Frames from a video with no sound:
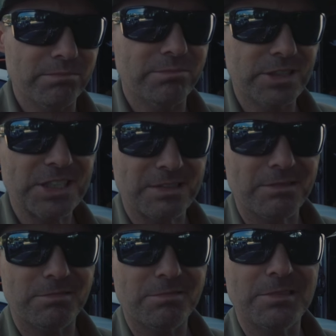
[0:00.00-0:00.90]

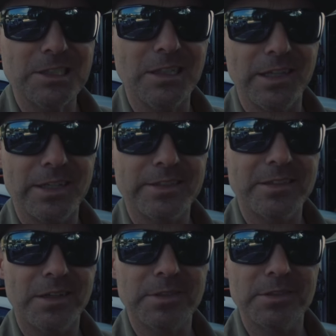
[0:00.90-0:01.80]
still a lot of
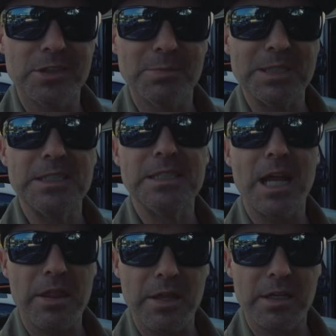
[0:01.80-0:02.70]
stuff to do, but
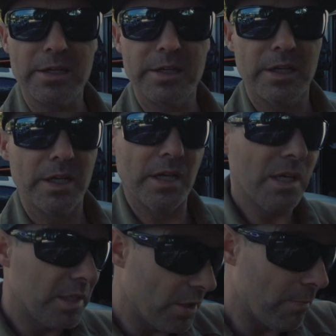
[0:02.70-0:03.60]
nothing, no